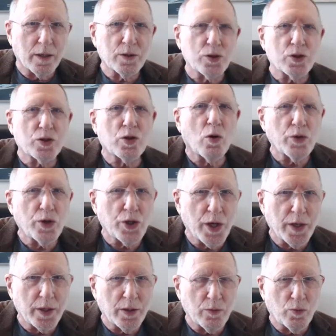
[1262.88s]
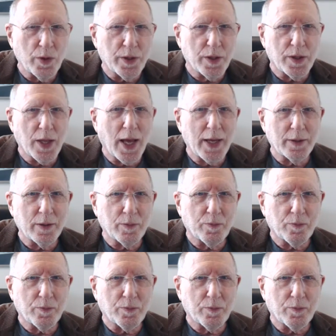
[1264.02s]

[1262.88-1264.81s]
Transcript: associated with that